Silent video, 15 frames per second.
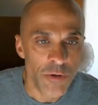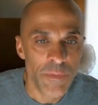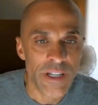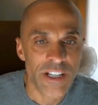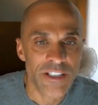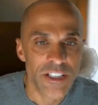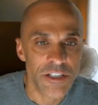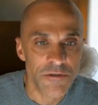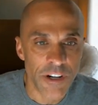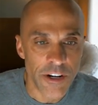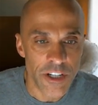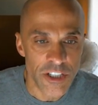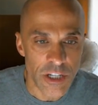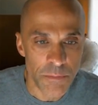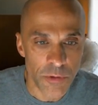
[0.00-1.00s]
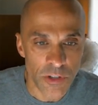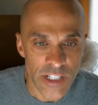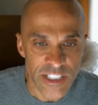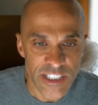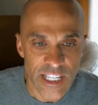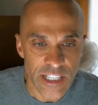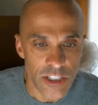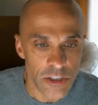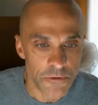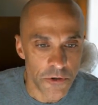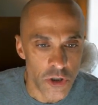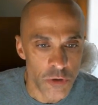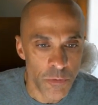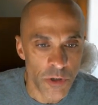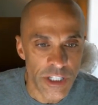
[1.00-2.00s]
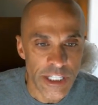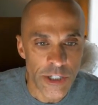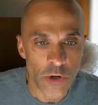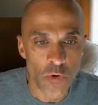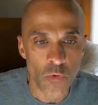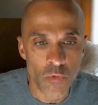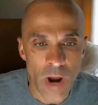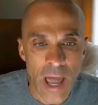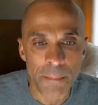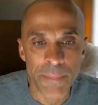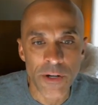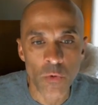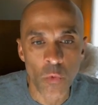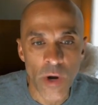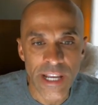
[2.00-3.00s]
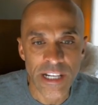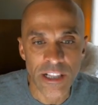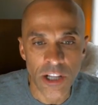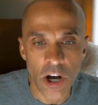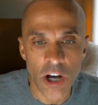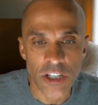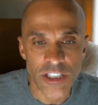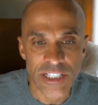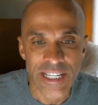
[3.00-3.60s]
Because it's very simple. Let's take this first book here, Rapid Weight Loss